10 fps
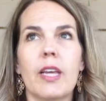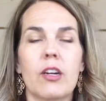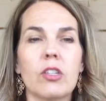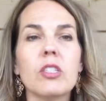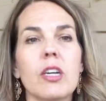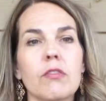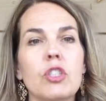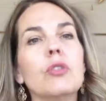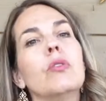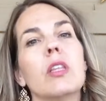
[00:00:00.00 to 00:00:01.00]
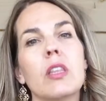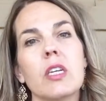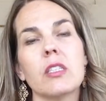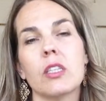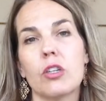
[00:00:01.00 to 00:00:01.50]
let ourselves do the
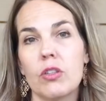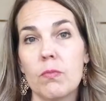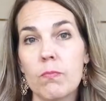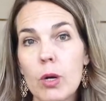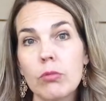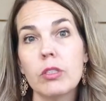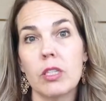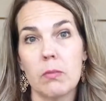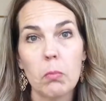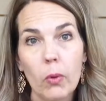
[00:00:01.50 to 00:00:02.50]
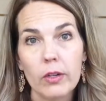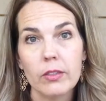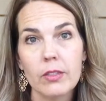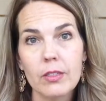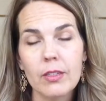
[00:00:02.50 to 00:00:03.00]
things that are the most
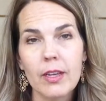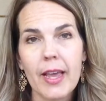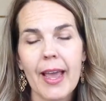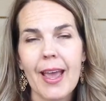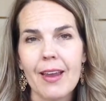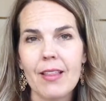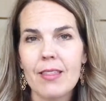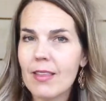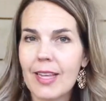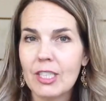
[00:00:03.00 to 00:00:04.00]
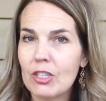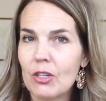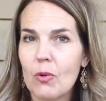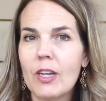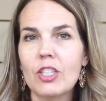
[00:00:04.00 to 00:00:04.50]
important. And that's a
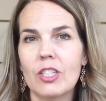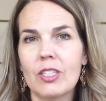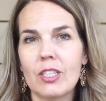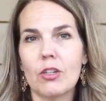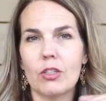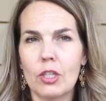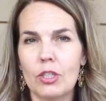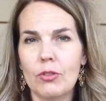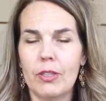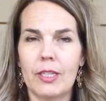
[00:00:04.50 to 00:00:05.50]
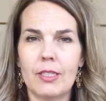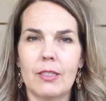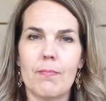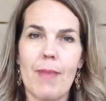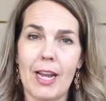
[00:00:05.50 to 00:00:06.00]
good question. Does our to-do
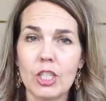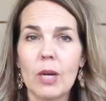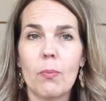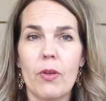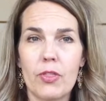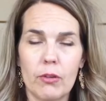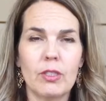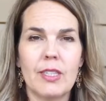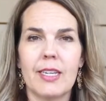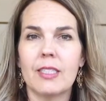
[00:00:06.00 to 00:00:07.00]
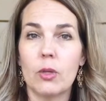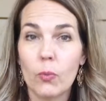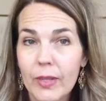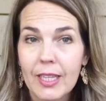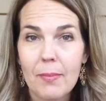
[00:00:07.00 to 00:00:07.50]
list match up with those things that
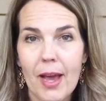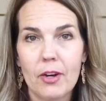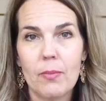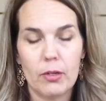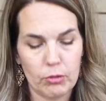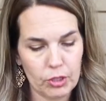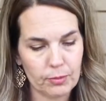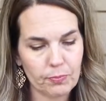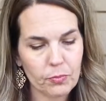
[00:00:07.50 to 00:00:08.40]
really matter most?